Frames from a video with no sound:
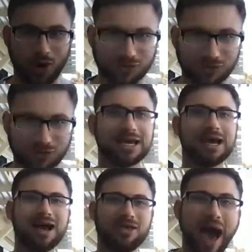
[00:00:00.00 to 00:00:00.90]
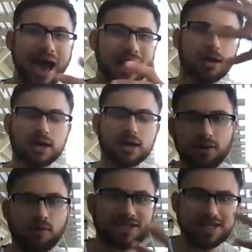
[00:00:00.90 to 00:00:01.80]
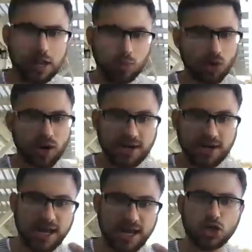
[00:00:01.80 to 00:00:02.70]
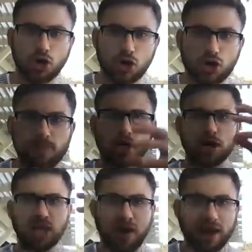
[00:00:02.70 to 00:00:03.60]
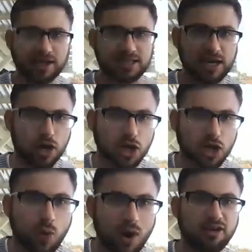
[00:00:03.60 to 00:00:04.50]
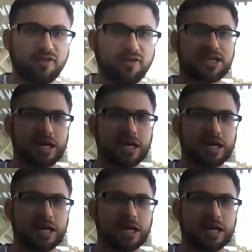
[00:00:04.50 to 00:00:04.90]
reasons, that let's say we're in an internal community, right? Let's say there are 20 of us